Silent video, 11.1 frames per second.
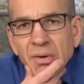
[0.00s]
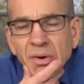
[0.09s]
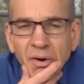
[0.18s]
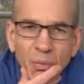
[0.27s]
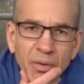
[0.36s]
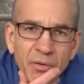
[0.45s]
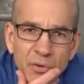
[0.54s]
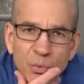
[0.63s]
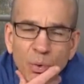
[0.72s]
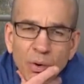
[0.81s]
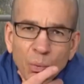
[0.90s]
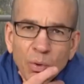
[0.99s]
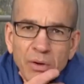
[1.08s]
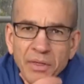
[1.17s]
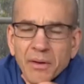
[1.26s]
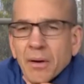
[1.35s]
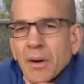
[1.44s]
on whether you want to
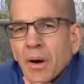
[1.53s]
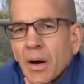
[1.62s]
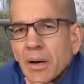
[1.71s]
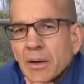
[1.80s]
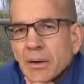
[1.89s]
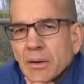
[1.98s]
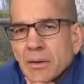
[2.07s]
work there or not.